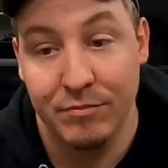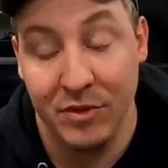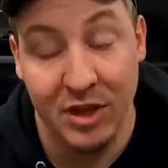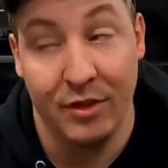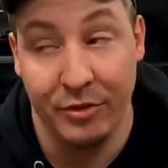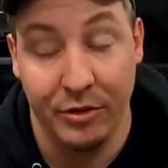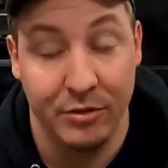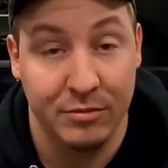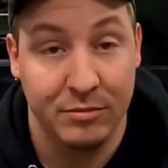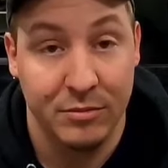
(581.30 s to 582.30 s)
The
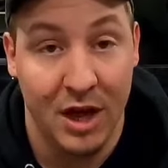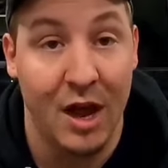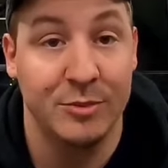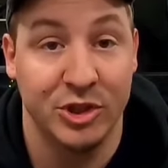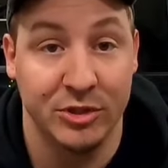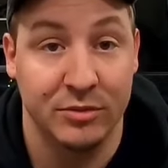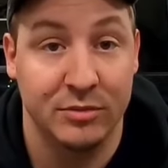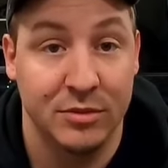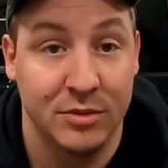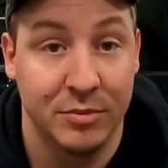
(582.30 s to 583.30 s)
other option
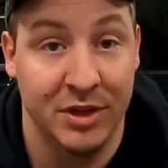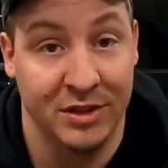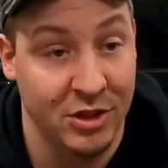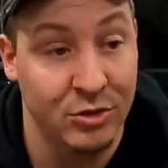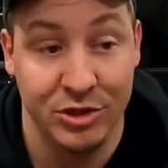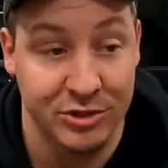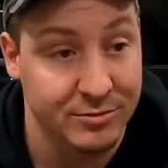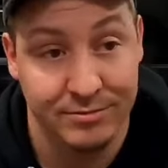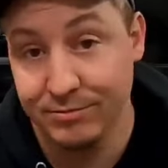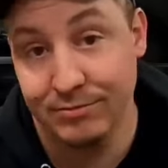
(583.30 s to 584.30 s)
being that you just
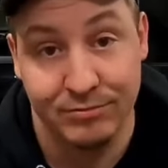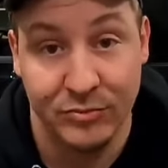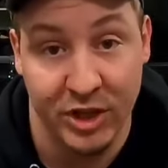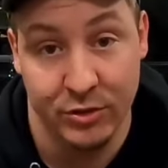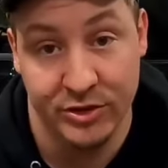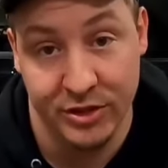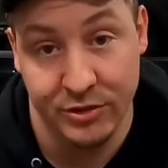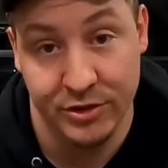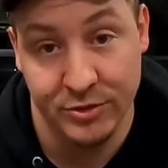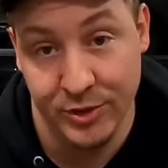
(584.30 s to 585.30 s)
get new
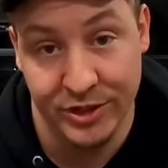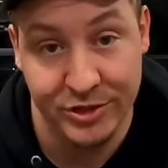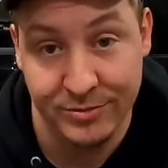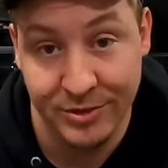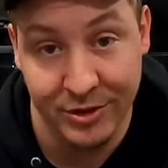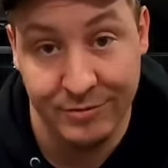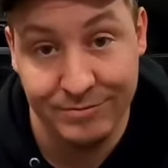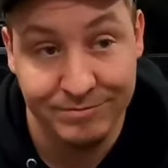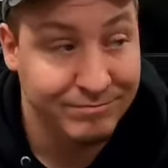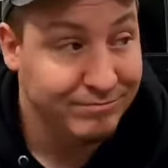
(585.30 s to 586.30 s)
cylinders, which, you know,
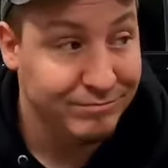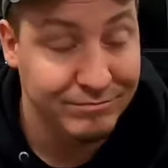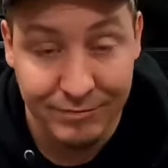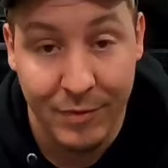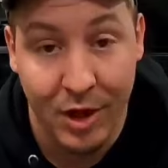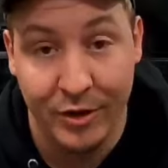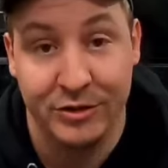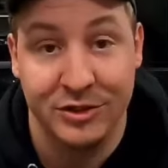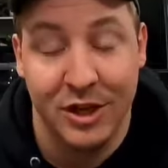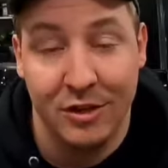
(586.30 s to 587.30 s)

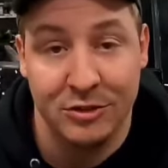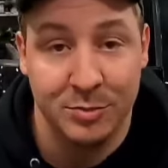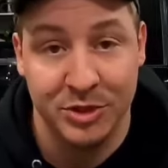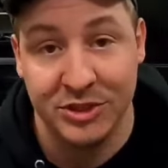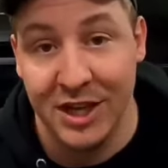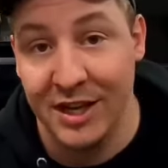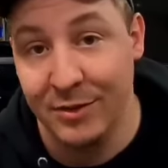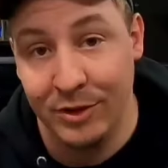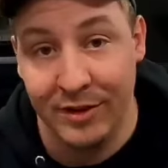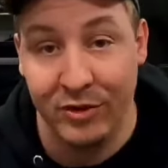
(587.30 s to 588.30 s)
hundreds of dollars per
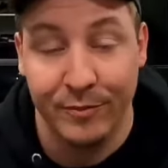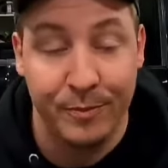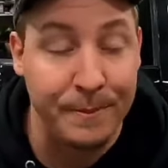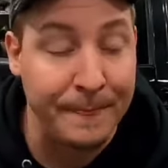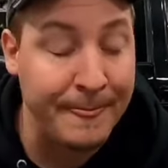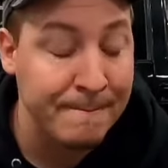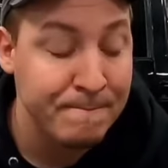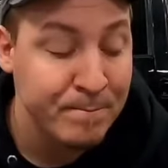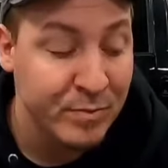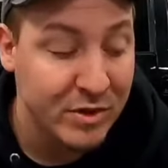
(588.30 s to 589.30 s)
side, whatever.
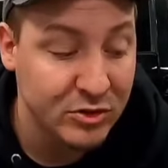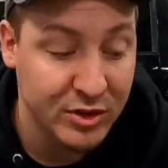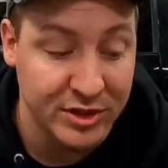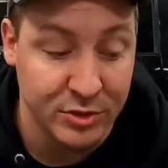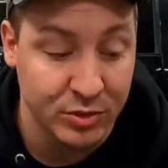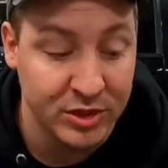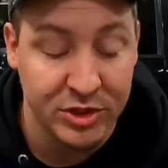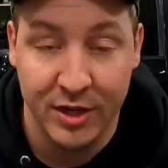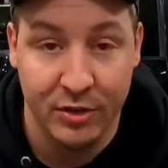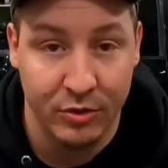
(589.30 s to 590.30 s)
So I said, well, let's
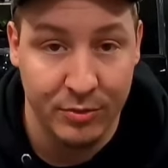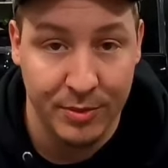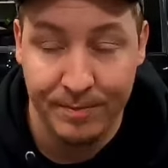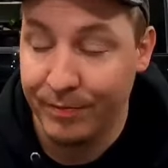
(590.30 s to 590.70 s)
try to hone them.